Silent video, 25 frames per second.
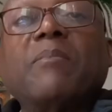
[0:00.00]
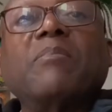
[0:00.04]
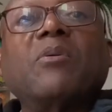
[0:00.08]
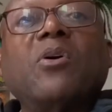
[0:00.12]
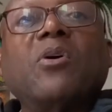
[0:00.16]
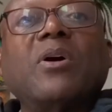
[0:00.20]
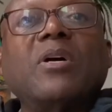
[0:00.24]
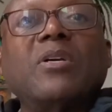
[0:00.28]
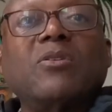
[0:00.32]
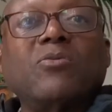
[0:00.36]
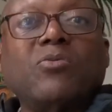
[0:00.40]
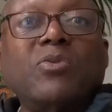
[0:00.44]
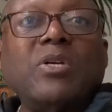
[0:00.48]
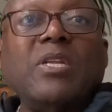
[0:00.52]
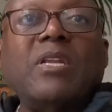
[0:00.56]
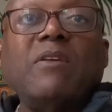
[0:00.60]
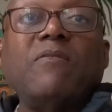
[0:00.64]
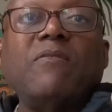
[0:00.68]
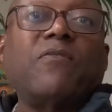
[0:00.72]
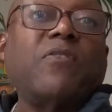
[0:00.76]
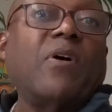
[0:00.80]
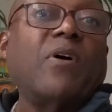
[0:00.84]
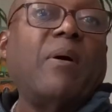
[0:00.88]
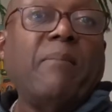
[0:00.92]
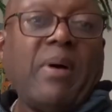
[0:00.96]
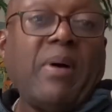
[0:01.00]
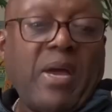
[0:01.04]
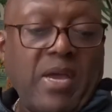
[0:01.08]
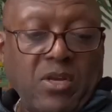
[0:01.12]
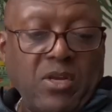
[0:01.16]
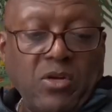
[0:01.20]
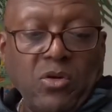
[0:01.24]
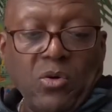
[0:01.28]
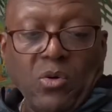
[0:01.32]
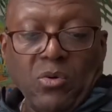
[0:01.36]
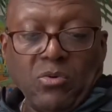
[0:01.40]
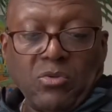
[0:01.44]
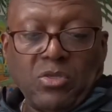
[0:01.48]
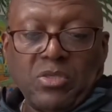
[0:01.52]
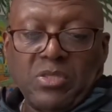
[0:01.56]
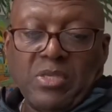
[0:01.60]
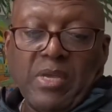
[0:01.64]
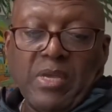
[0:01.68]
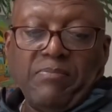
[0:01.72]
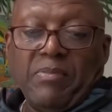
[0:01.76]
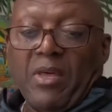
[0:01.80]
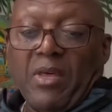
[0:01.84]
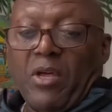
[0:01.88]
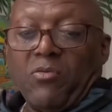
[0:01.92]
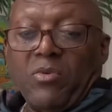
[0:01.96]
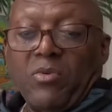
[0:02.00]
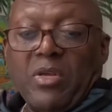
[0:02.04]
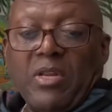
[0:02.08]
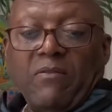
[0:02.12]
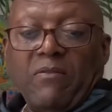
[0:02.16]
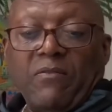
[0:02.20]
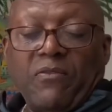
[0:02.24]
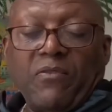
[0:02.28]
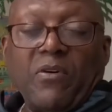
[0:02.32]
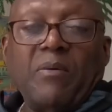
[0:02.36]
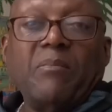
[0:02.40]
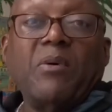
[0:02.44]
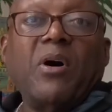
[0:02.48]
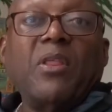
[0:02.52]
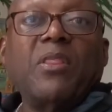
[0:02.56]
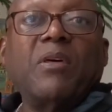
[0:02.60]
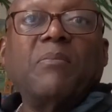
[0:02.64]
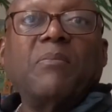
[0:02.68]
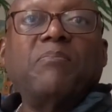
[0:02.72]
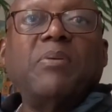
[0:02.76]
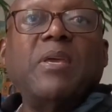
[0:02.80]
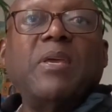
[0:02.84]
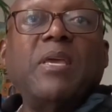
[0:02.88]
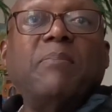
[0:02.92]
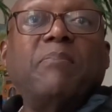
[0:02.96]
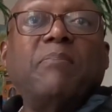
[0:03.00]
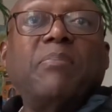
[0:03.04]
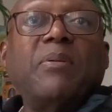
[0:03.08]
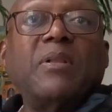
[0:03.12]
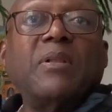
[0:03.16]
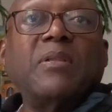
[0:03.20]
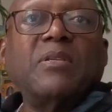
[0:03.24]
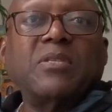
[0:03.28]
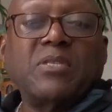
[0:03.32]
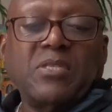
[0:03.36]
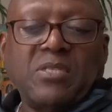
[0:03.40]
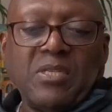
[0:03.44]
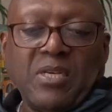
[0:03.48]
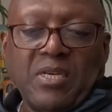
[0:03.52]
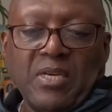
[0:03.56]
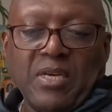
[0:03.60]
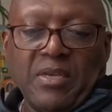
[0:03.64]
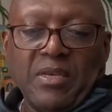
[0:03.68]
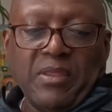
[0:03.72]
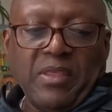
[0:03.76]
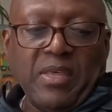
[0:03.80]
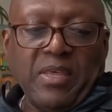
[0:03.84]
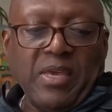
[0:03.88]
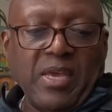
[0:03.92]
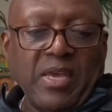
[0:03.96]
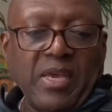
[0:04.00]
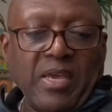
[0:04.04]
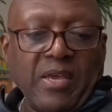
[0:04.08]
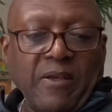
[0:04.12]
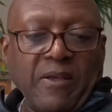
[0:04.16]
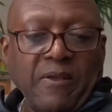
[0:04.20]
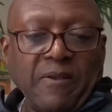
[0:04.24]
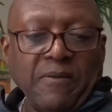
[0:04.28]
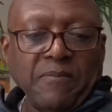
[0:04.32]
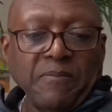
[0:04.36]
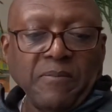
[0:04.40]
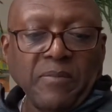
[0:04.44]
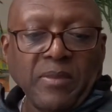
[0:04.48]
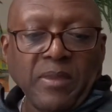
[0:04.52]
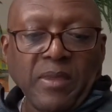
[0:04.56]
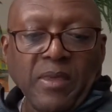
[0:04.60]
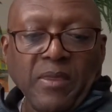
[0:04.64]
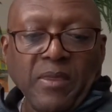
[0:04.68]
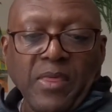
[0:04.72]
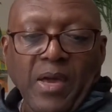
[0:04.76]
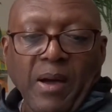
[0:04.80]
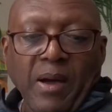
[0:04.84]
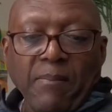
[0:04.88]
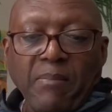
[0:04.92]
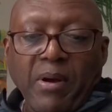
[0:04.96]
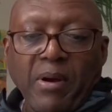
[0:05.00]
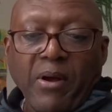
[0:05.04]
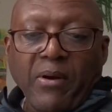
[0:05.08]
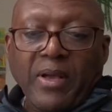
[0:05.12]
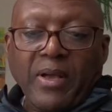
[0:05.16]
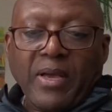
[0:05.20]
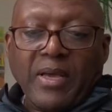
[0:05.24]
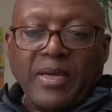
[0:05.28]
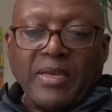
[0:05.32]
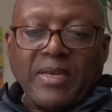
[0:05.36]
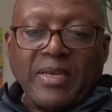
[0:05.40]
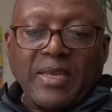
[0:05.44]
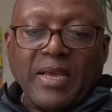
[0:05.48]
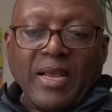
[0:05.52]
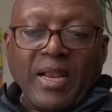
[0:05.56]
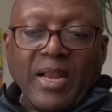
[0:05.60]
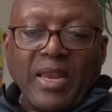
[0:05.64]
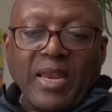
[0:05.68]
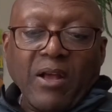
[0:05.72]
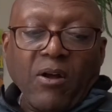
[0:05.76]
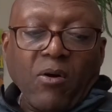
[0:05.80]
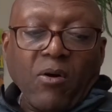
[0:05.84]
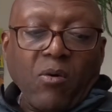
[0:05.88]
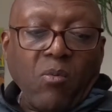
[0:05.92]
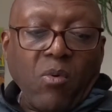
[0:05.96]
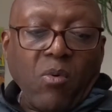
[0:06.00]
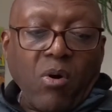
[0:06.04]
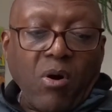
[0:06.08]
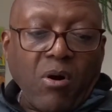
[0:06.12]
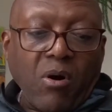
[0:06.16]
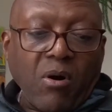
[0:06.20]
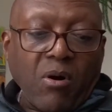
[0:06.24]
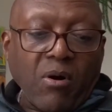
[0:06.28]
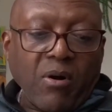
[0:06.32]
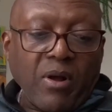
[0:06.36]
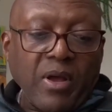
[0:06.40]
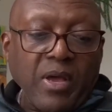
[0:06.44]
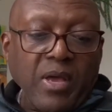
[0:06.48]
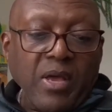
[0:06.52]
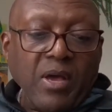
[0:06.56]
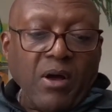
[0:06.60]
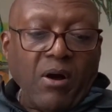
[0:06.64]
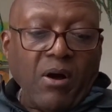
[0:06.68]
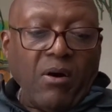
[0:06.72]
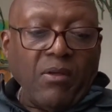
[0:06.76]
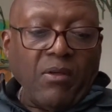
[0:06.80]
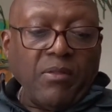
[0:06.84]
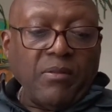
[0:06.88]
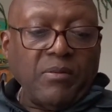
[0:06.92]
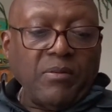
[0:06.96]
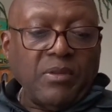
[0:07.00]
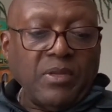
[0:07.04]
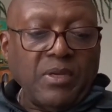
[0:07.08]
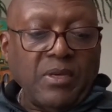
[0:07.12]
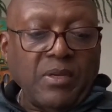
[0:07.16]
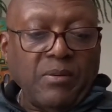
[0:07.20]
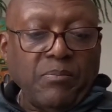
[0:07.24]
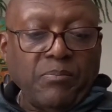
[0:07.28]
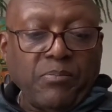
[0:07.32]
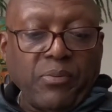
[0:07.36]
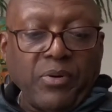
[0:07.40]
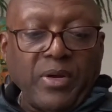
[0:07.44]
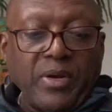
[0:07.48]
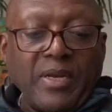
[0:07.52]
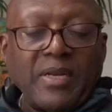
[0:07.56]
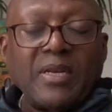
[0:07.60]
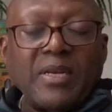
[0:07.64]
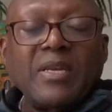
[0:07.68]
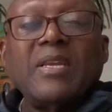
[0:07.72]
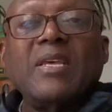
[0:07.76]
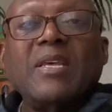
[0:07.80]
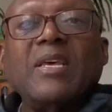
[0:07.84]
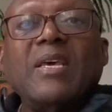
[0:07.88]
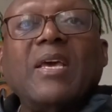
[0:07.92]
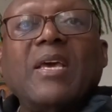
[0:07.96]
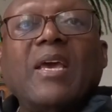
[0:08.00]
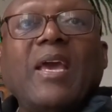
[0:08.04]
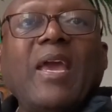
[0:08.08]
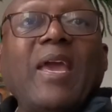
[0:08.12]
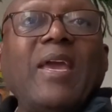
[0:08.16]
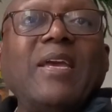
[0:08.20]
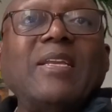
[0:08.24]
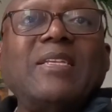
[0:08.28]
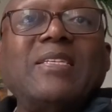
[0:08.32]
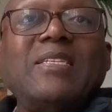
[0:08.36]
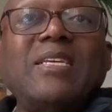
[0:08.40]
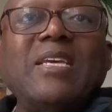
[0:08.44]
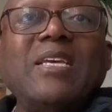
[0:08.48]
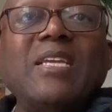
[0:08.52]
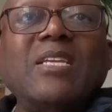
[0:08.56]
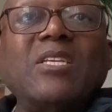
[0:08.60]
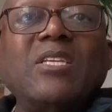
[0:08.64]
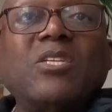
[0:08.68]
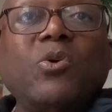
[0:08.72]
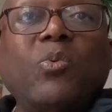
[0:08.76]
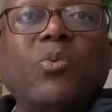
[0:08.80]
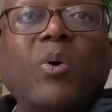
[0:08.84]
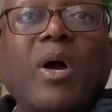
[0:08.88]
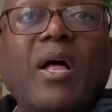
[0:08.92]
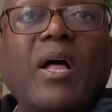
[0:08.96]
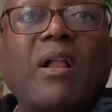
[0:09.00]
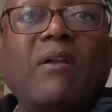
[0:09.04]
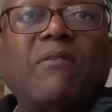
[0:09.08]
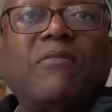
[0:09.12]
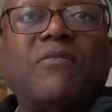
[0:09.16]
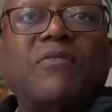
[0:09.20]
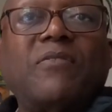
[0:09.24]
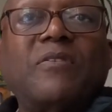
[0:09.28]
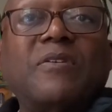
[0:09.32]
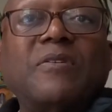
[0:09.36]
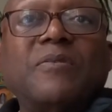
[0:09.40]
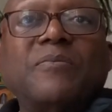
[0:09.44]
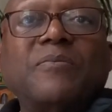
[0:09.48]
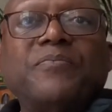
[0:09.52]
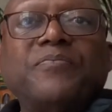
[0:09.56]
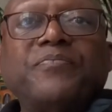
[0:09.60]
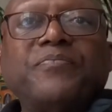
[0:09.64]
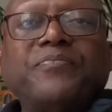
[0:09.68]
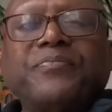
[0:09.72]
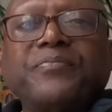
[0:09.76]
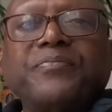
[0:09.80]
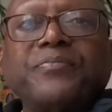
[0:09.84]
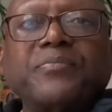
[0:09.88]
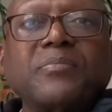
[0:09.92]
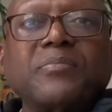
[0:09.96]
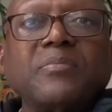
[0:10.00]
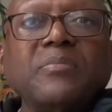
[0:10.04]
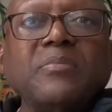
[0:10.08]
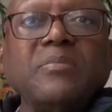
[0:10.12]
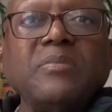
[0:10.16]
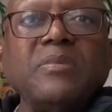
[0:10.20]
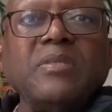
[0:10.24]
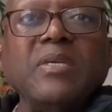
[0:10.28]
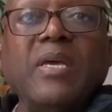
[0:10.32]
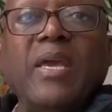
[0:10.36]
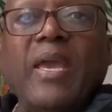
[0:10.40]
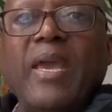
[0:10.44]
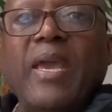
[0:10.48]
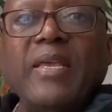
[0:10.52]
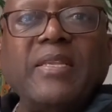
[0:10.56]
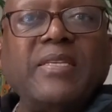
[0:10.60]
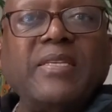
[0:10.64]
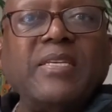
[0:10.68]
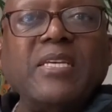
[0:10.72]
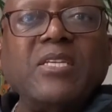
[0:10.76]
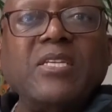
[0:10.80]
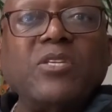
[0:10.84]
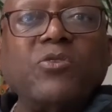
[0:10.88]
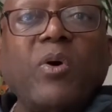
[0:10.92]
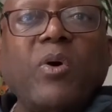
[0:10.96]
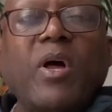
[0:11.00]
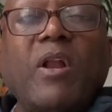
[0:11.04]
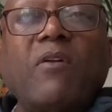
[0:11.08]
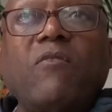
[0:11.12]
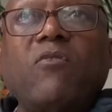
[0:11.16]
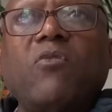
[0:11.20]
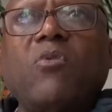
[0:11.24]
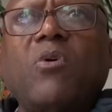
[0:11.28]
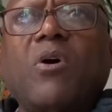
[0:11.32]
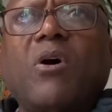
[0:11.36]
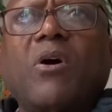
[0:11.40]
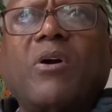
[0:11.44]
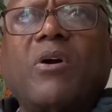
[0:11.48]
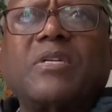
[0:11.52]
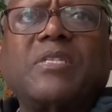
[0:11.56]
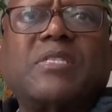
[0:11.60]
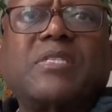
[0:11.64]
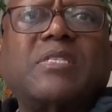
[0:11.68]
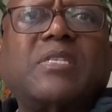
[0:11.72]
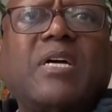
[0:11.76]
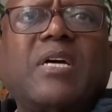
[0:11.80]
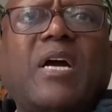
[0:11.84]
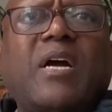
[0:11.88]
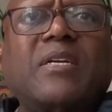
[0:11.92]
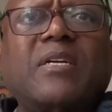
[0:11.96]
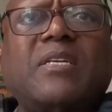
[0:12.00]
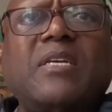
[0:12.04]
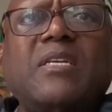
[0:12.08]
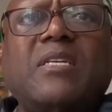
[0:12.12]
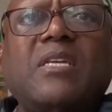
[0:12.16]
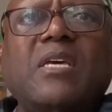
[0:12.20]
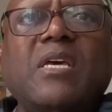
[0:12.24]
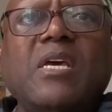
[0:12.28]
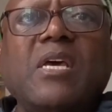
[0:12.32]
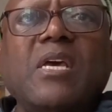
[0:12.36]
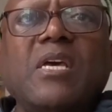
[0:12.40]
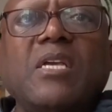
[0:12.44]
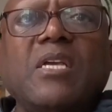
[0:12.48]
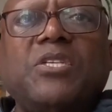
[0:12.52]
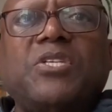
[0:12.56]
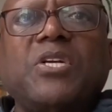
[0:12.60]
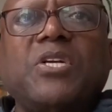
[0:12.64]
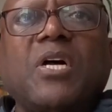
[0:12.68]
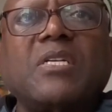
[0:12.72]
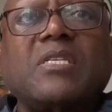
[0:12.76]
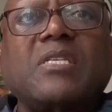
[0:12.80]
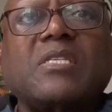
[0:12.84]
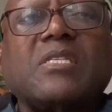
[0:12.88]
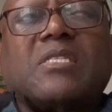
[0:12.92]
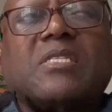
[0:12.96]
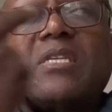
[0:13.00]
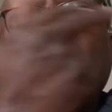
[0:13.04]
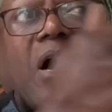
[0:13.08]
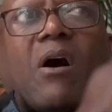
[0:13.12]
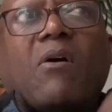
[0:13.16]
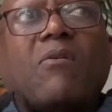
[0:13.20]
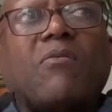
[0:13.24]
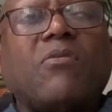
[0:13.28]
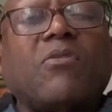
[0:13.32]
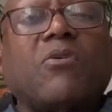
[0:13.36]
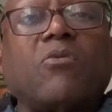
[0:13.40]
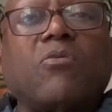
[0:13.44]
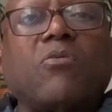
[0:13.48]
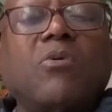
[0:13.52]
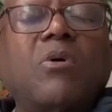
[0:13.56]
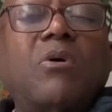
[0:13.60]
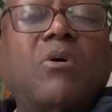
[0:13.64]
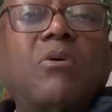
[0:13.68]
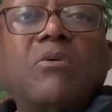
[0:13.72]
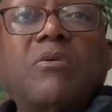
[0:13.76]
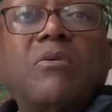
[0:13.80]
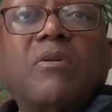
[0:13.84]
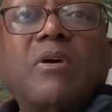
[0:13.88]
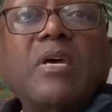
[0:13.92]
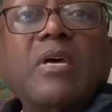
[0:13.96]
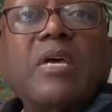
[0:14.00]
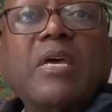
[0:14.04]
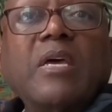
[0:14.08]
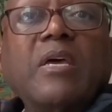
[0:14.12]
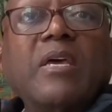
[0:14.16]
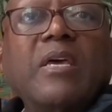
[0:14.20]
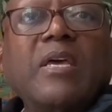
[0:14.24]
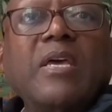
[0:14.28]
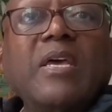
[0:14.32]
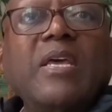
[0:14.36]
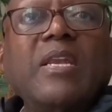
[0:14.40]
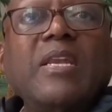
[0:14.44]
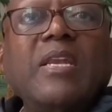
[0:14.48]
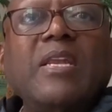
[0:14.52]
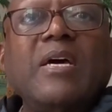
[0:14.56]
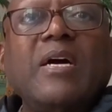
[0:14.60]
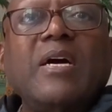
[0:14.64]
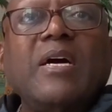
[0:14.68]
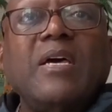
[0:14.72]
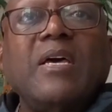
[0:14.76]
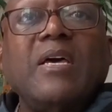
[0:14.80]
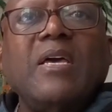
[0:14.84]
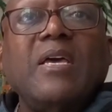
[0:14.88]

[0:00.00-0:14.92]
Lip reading: reading from my notes. I'm not reading from other people's thing. The American declared war on Britain, 1812. The 1812 war started just down the road in